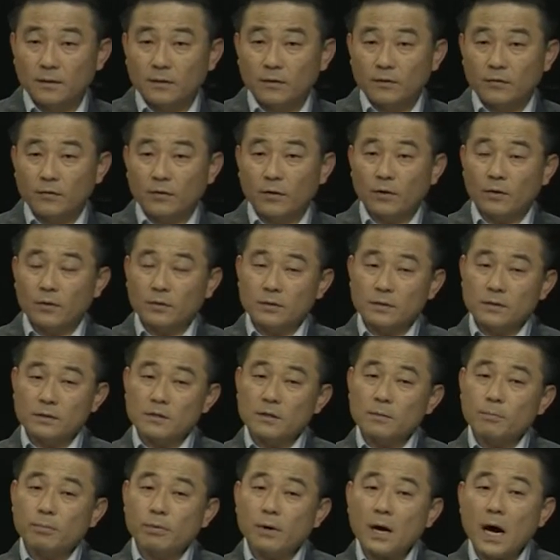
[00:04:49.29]
So there's
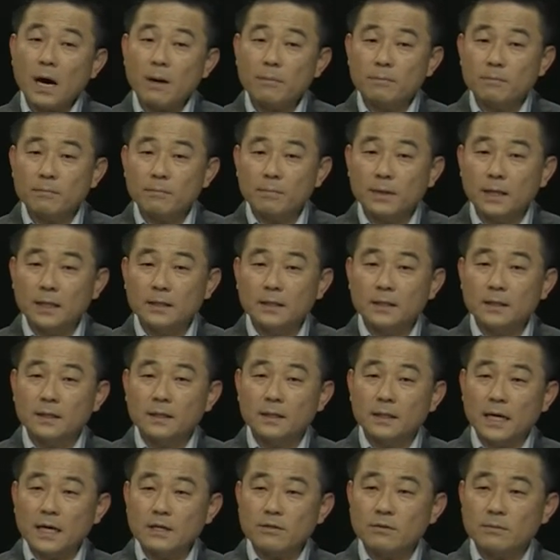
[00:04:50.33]
a problem, but the
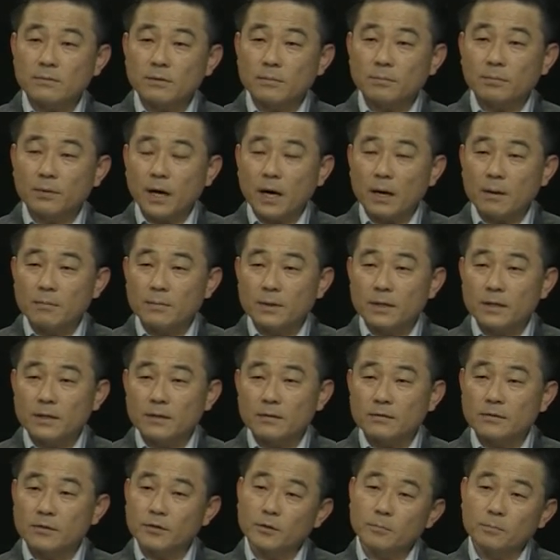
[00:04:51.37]
nature of the problem
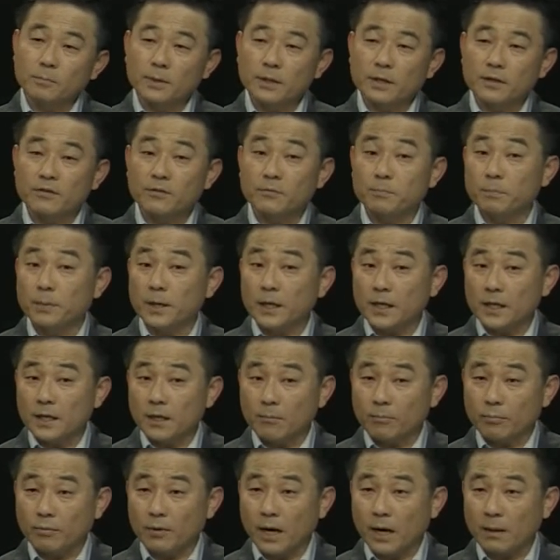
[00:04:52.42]
could be a
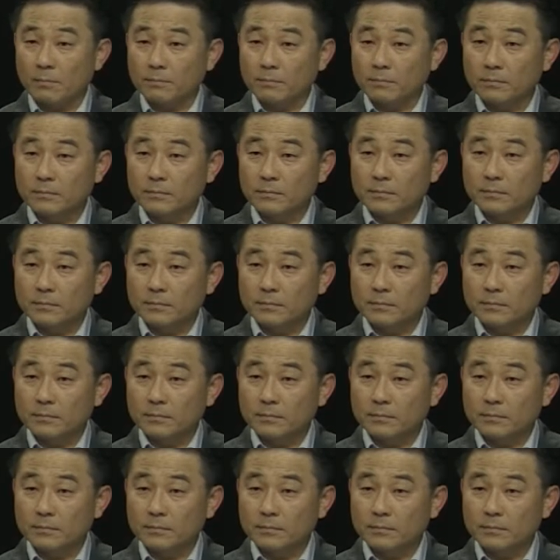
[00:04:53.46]
speaking problem